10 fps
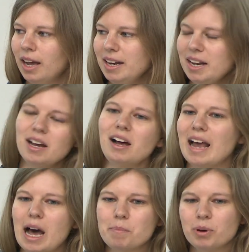And in our
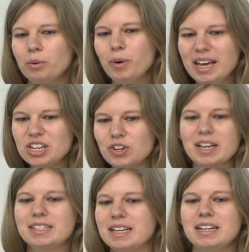lab, we're
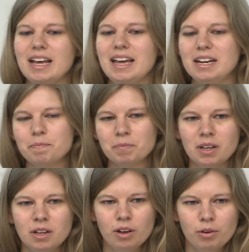interested in
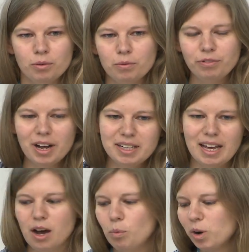finding
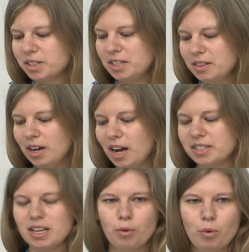out what's in the
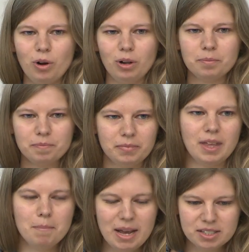guard cell wall
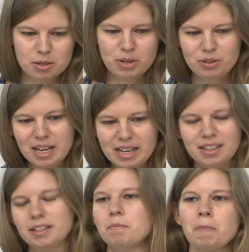that makes them
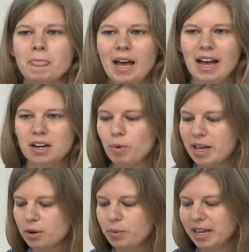unique and
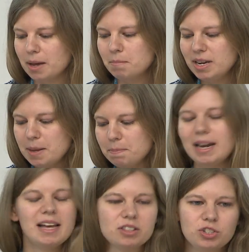whether we can
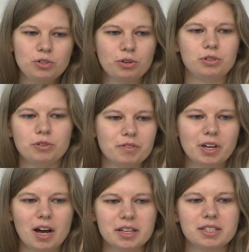manipulate the structure of the
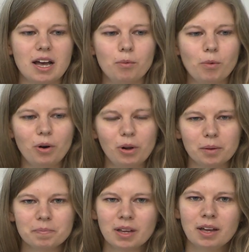guard cell
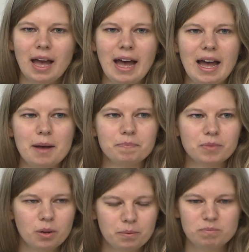wall
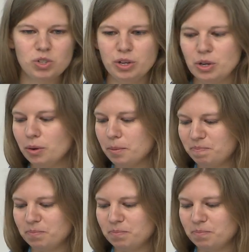um, to